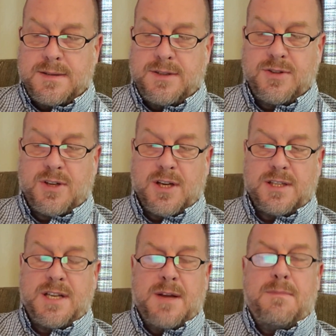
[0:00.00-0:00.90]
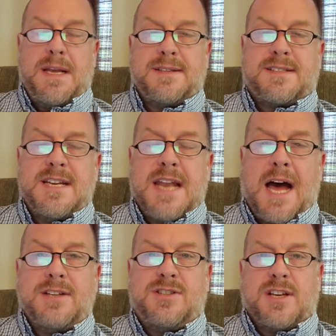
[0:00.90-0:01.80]
To do good means to
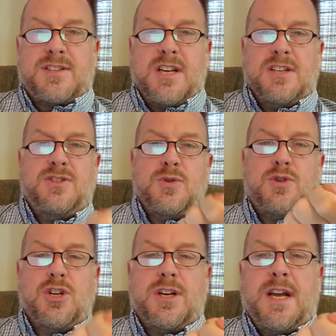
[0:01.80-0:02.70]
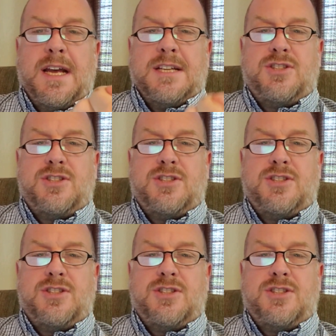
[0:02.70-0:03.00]
not just do good